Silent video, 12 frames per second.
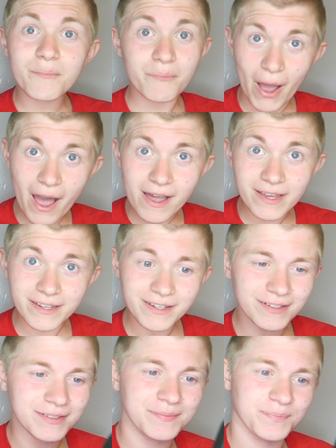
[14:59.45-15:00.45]
bye!
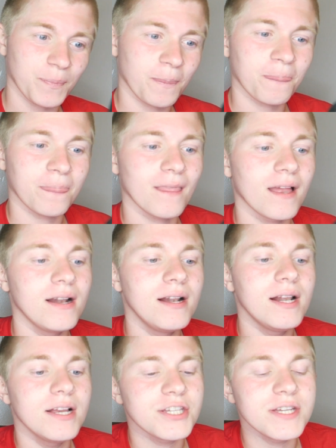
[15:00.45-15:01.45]

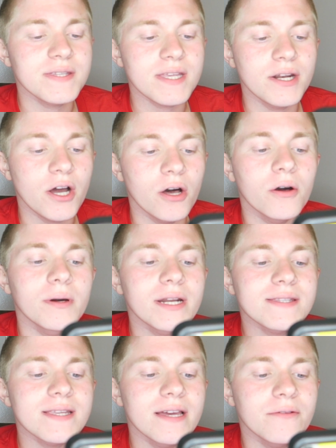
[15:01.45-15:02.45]
She said, oh, and I
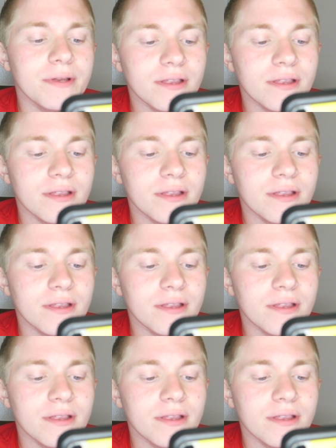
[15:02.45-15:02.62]
said, we